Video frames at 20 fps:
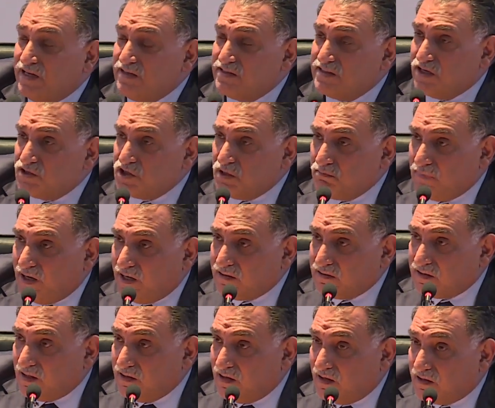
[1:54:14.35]

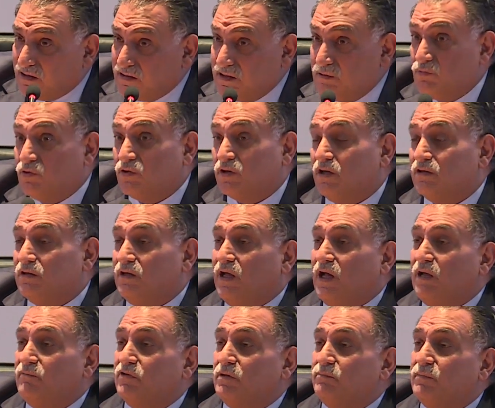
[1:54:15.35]
issues, and
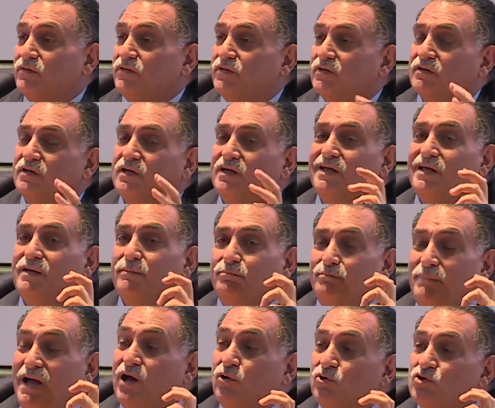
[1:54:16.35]
we have to be
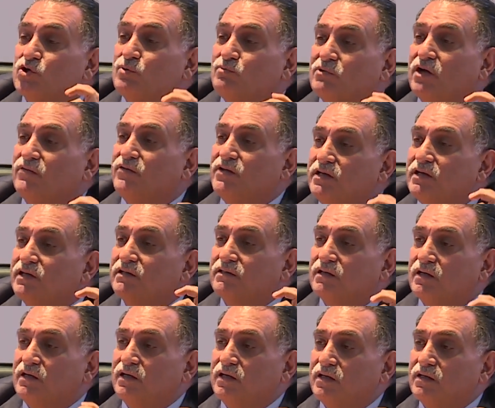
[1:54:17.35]
in harmony
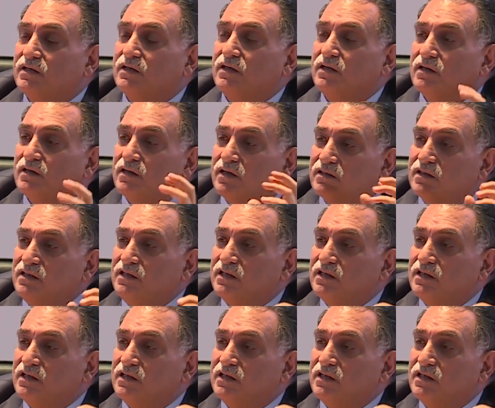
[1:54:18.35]
with the